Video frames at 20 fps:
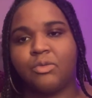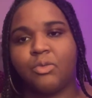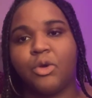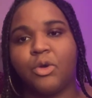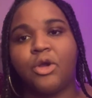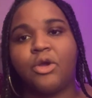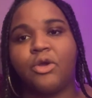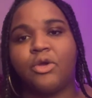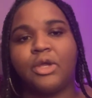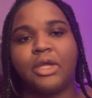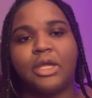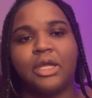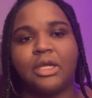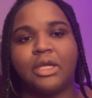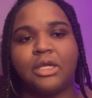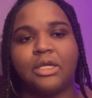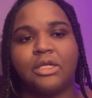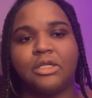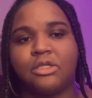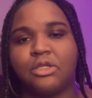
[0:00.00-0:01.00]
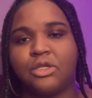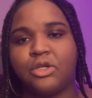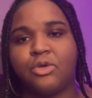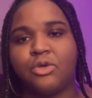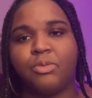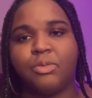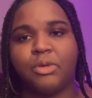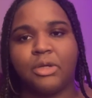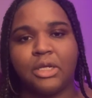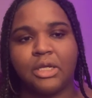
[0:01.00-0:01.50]
Worrying is you
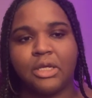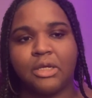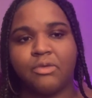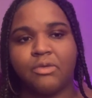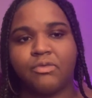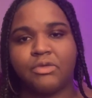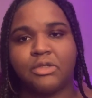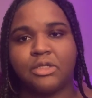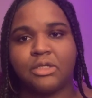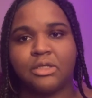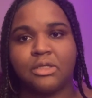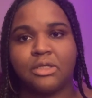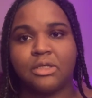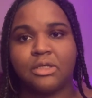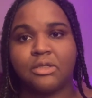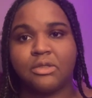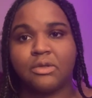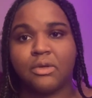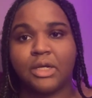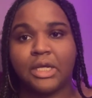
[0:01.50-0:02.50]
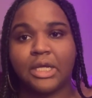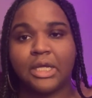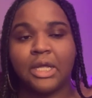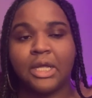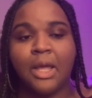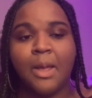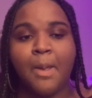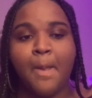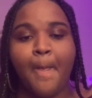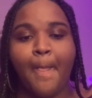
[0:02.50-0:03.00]
putting resistance on it.
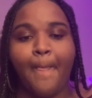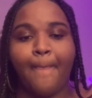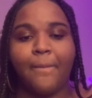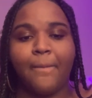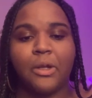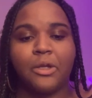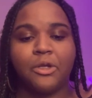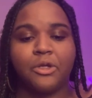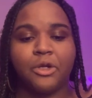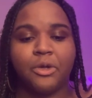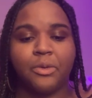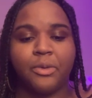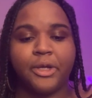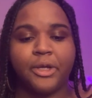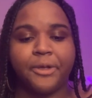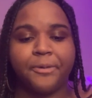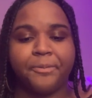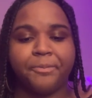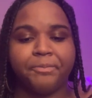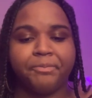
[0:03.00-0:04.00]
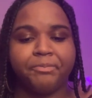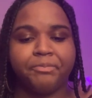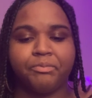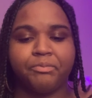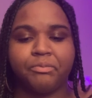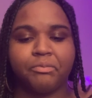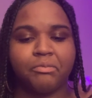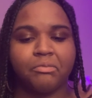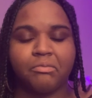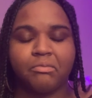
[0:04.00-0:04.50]
And you know what?
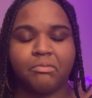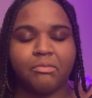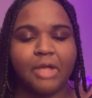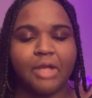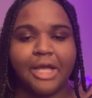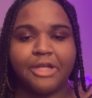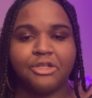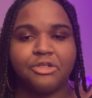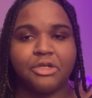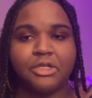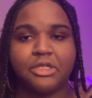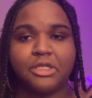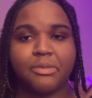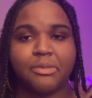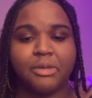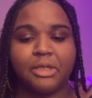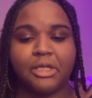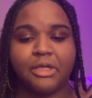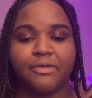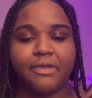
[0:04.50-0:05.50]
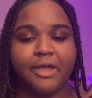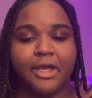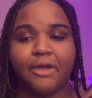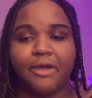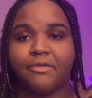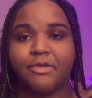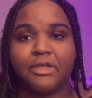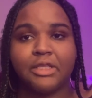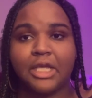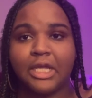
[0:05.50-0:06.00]
I trust and believe that
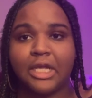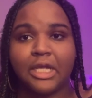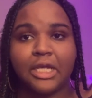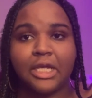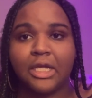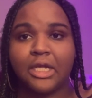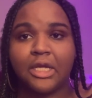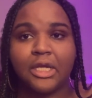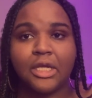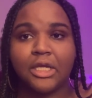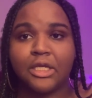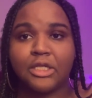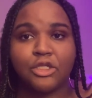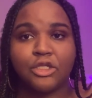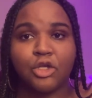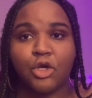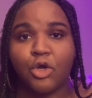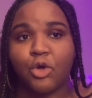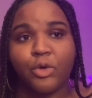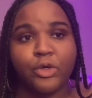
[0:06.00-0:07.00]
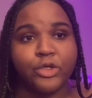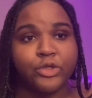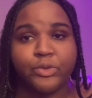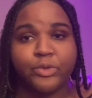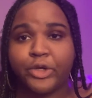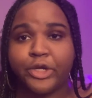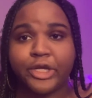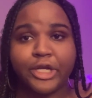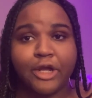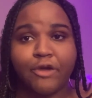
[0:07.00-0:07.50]
everything is always
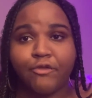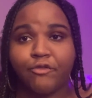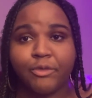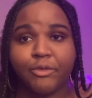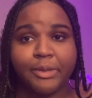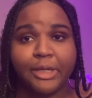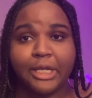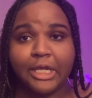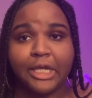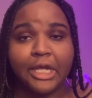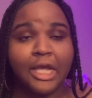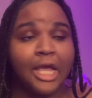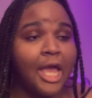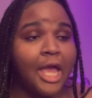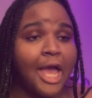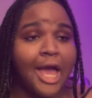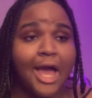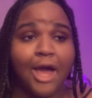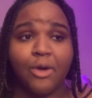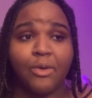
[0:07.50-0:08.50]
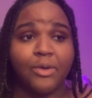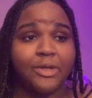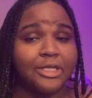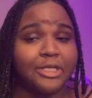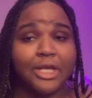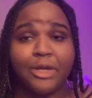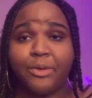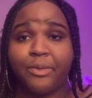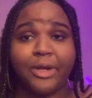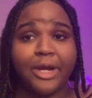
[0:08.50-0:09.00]
working out for me. I always
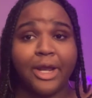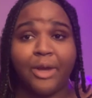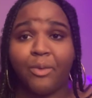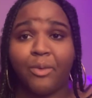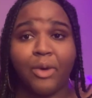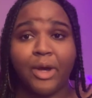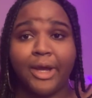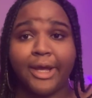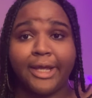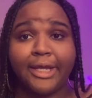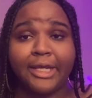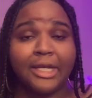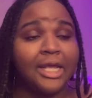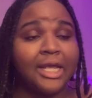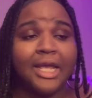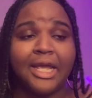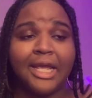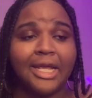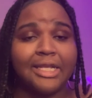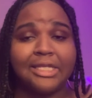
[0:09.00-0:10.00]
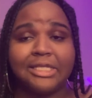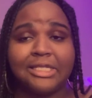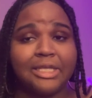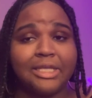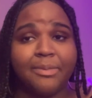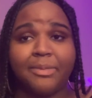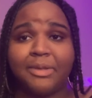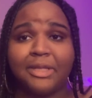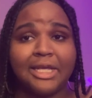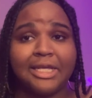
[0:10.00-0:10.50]
get what I want, and it's
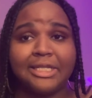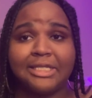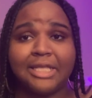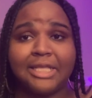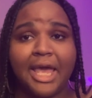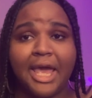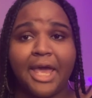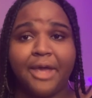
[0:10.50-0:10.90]
simple as that.